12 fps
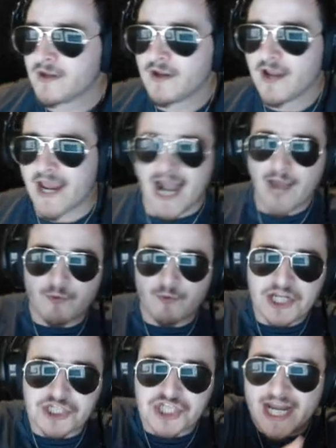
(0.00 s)
and I
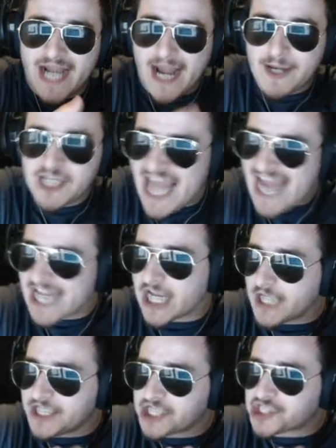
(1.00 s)
reach in, I yank
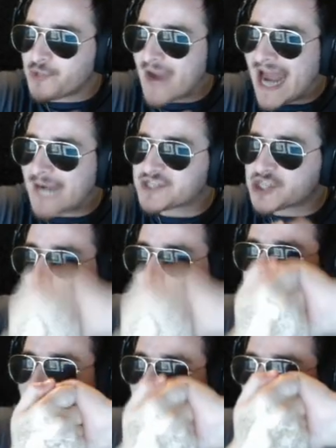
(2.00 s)
on these two atoms as hard as
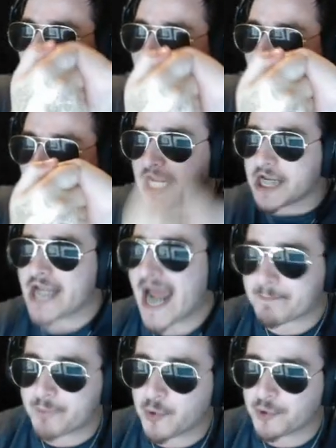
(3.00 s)
I can, and I cannot
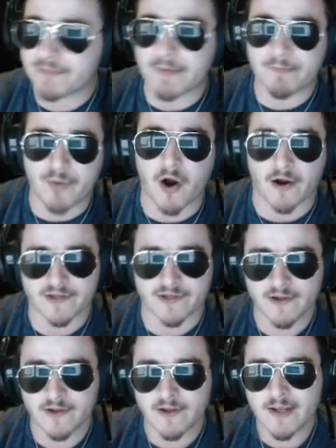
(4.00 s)
pull them apart
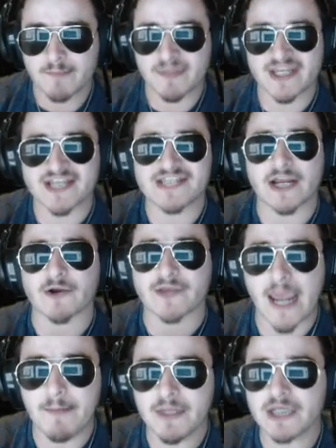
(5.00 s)
because they are
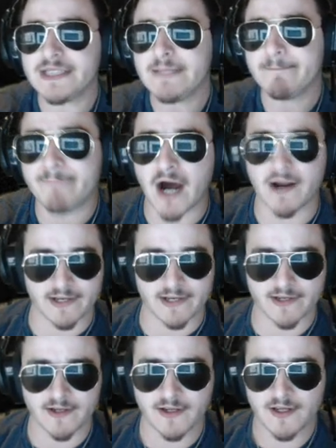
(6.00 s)
chemically bonded.
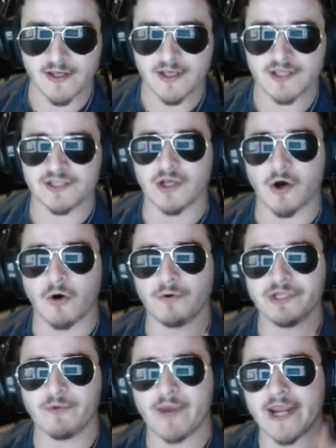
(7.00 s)
The
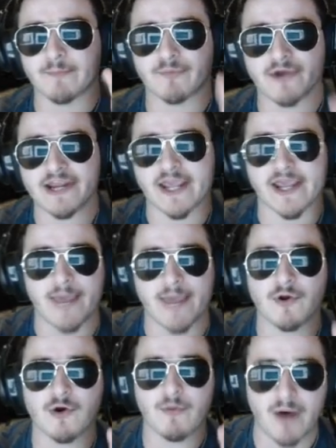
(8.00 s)
only way to break a
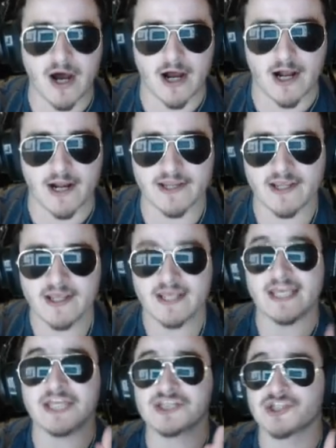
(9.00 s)
chemical bond
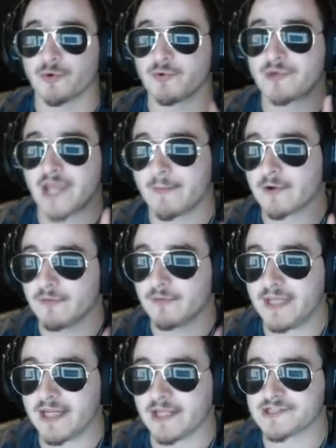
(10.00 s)
is through chemical
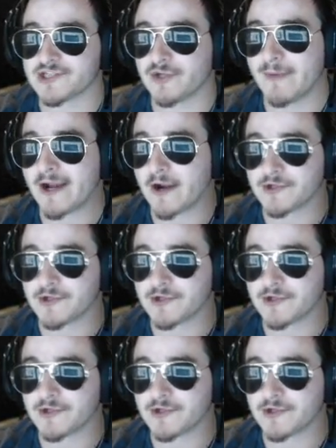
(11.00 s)
means. No matter how